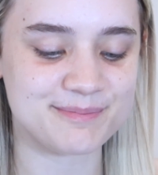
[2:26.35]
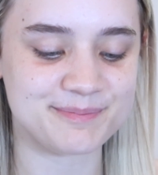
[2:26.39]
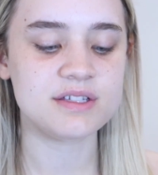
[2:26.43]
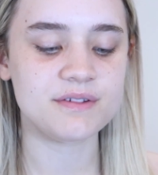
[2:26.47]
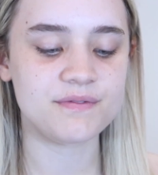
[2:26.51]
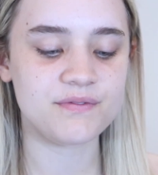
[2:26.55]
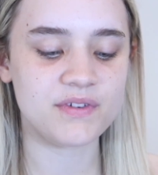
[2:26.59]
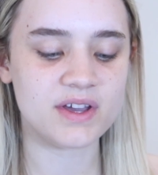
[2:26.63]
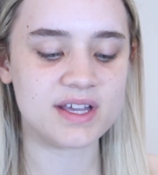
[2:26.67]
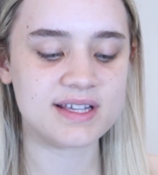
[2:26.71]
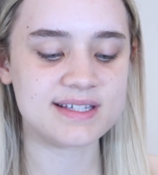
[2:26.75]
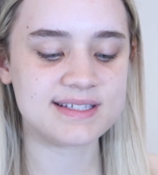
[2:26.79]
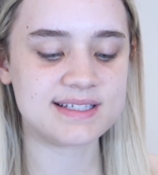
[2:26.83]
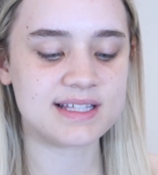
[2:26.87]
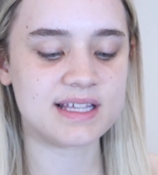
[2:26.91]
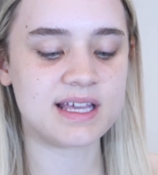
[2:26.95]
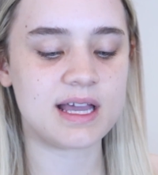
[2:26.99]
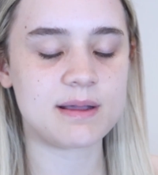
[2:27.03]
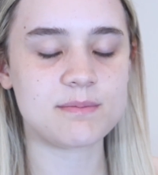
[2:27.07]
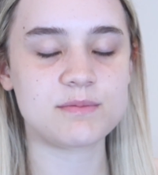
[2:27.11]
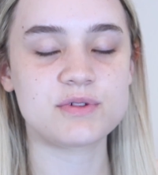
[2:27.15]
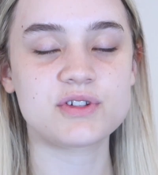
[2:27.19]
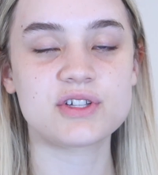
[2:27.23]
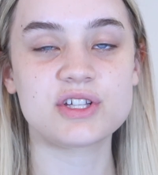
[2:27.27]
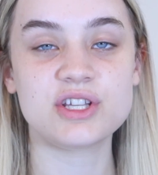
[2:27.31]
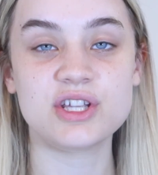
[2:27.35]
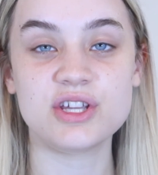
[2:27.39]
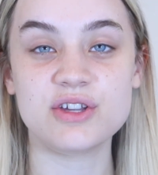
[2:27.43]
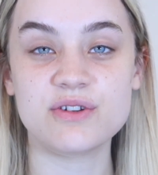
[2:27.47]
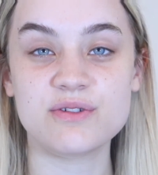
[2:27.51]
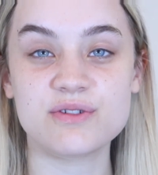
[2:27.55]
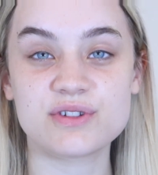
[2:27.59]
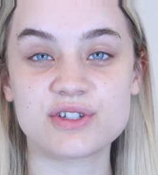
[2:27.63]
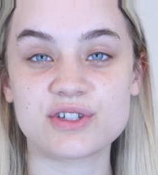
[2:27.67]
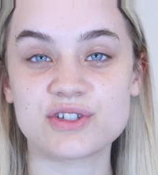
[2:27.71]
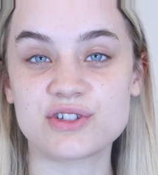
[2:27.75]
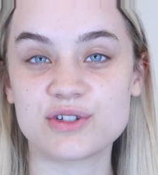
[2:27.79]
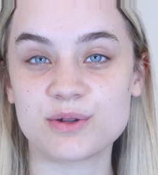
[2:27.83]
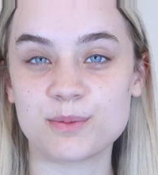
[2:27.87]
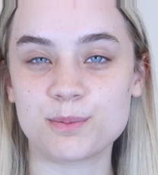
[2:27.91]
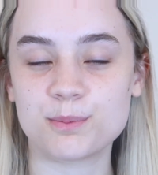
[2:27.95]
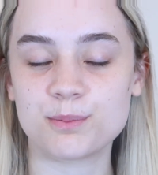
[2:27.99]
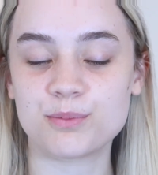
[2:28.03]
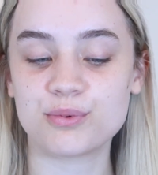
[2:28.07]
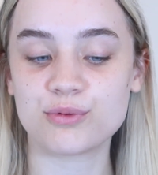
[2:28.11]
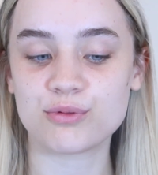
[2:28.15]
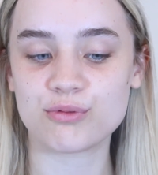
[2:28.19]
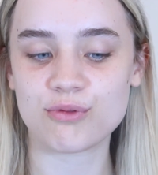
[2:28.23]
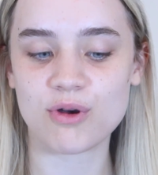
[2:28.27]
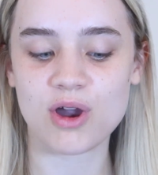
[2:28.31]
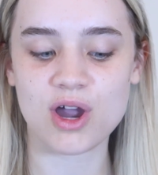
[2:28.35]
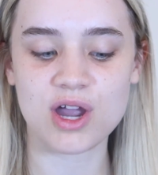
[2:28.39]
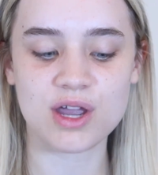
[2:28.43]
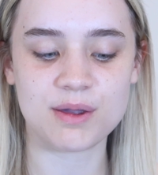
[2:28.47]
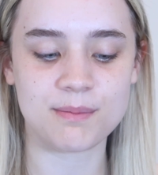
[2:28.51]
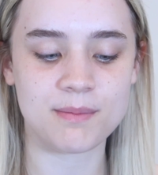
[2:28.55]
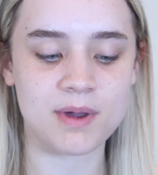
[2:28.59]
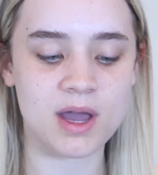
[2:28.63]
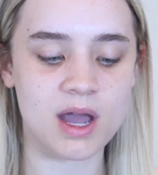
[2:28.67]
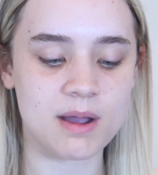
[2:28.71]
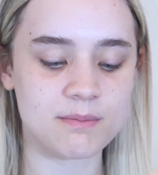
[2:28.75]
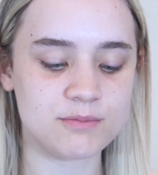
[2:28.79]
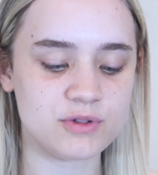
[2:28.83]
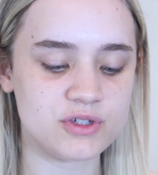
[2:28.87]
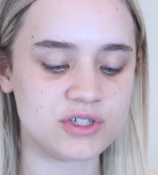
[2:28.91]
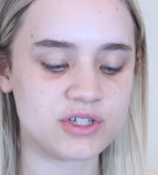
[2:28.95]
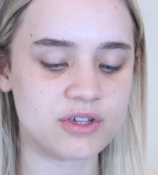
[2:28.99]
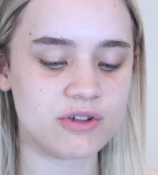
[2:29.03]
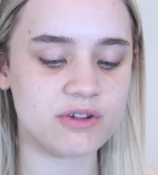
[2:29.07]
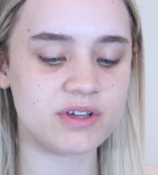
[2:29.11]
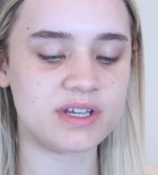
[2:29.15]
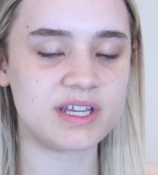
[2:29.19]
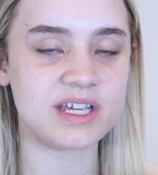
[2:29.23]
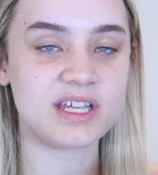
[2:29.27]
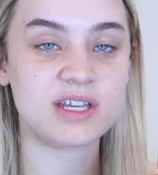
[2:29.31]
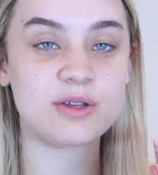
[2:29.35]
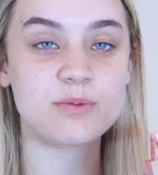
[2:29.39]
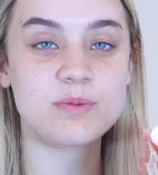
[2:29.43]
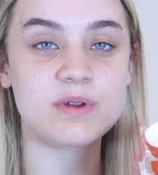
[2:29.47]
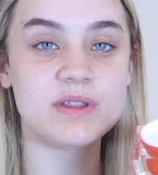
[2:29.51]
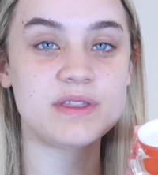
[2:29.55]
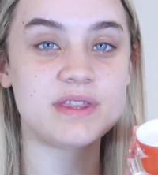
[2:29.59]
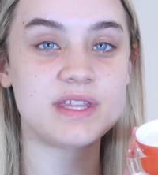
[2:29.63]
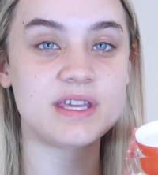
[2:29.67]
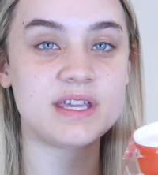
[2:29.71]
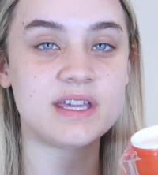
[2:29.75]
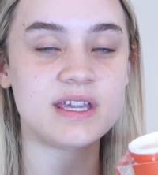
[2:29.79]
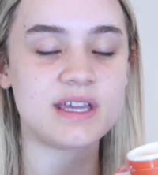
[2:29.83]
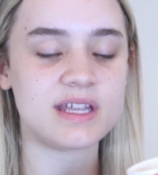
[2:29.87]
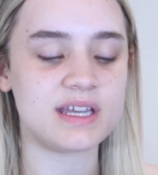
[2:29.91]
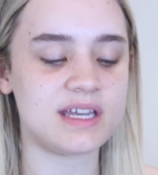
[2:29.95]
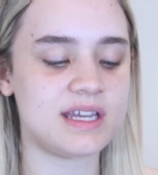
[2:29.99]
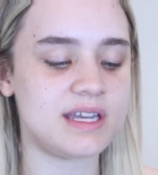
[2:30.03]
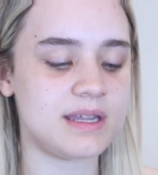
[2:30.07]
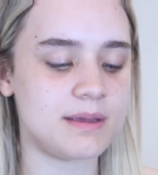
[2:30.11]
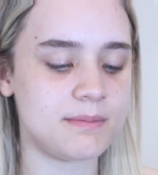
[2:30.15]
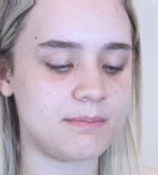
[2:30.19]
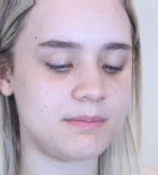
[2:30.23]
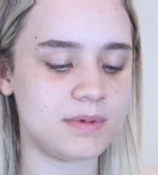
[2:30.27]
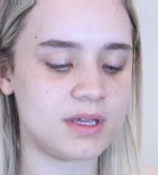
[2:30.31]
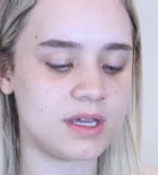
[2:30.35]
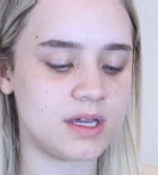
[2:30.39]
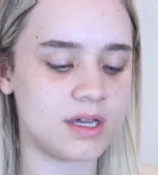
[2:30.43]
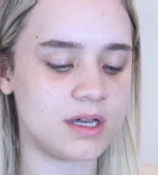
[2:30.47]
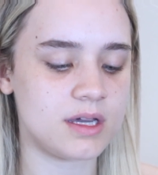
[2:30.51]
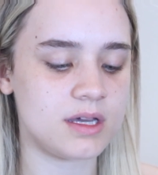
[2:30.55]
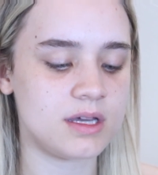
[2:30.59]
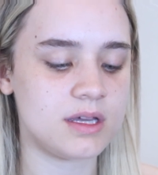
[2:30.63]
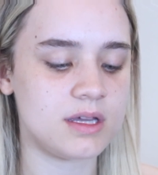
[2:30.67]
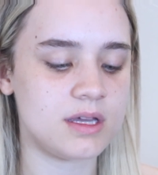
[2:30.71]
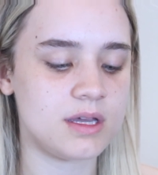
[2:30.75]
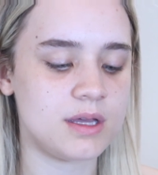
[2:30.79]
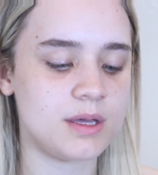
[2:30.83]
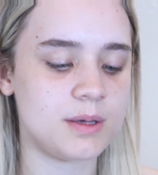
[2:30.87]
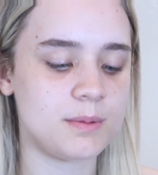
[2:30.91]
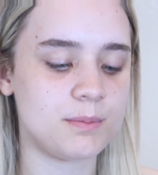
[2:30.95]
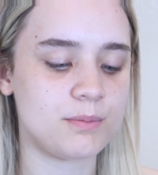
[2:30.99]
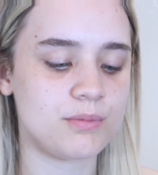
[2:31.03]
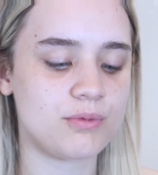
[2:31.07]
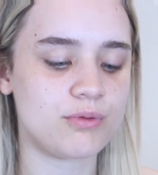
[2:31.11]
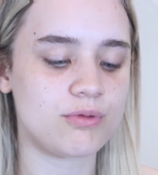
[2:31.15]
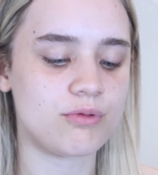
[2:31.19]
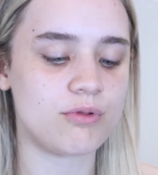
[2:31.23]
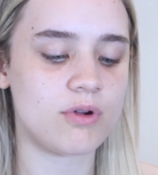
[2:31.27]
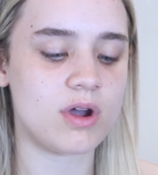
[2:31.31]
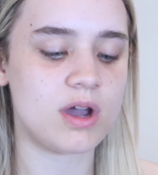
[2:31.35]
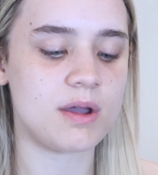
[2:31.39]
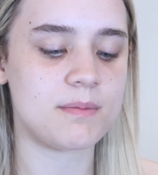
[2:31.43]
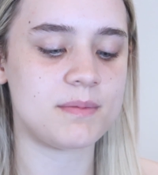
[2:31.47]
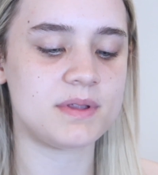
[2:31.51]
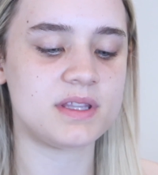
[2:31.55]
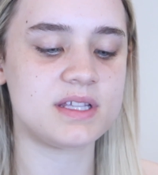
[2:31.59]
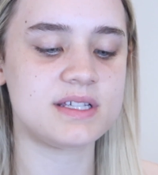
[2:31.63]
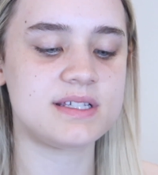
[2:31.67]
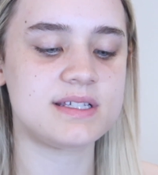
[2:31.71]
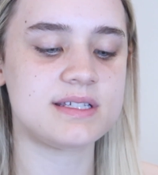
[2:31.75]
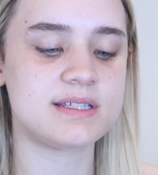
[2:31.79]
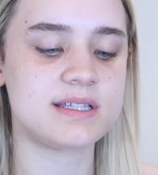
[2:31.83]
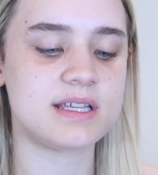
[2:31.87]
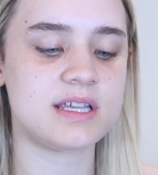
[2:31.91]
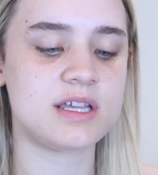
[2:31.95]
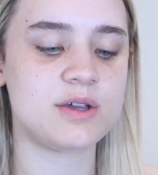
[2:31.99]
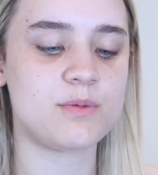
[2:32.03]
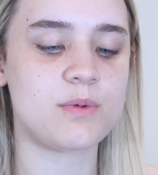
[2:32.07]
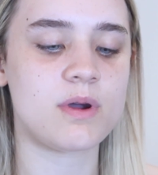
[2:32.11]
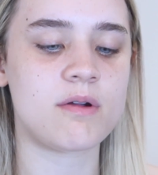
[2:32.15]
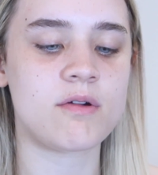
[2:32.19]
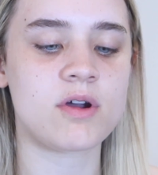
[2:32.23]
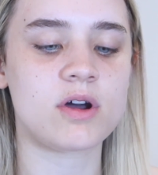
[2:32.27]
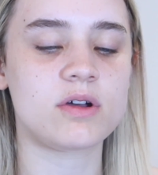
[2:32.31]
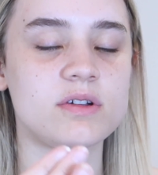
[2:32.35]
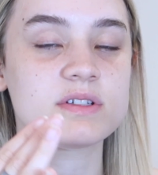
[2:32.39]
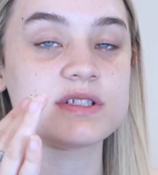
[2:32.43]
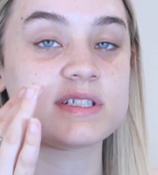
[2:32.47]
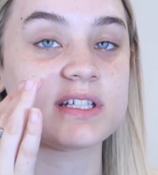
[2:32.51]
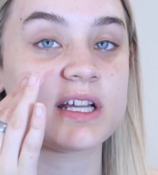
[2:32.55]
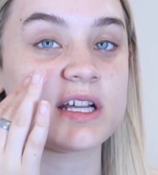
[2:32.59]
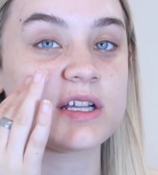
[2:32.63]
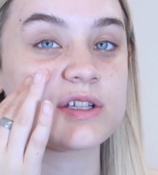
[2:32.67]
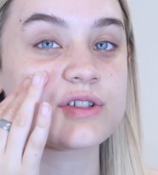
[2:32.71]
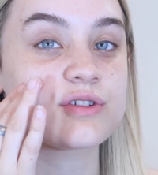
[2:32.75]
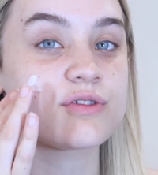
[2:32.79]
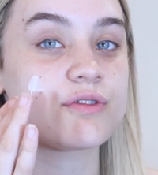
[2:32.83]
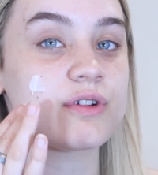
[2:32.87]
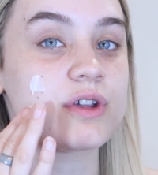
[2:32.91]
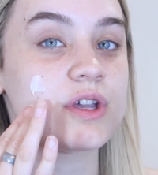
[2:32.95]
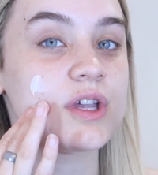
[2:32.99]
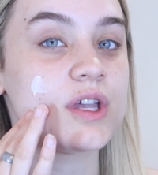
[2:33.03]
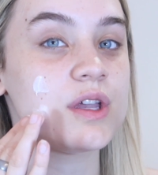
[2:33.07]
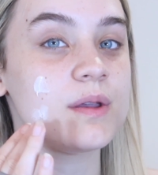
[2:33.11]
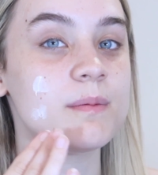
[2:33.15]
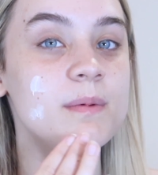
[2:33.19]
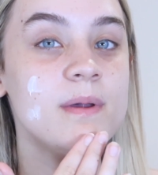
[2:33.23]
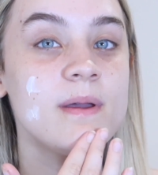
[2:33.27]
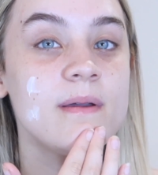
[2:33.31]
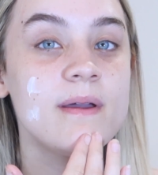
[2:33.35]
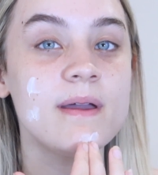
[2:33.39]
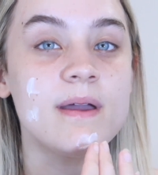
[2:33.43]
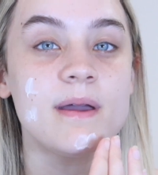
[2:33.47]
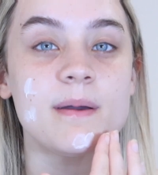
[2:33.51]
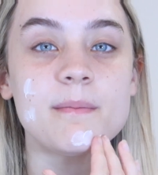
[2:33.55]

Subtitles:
So firstly, I'm just going to use some primer. I'm just going in with the Nivea primer. This is the Where It All Starts cream.